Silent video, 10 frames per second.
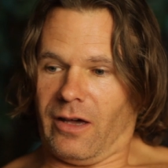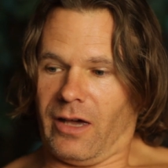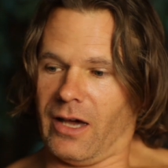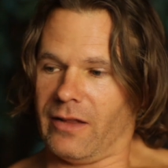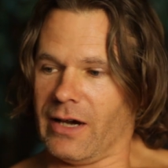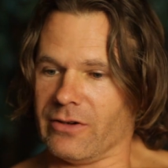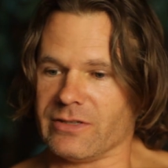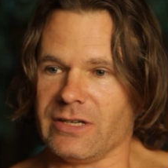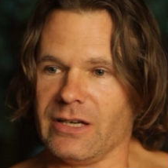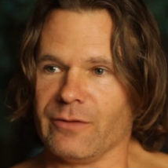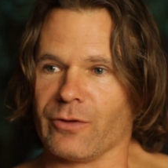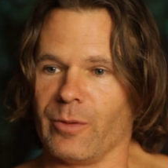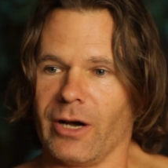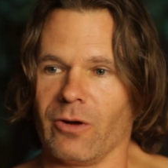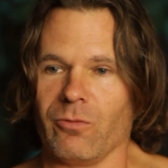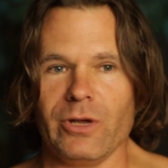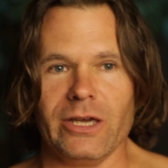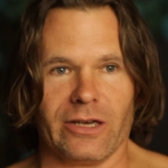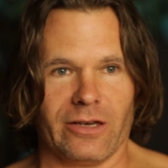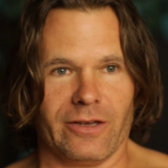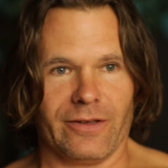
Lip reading: and that was it for about a week.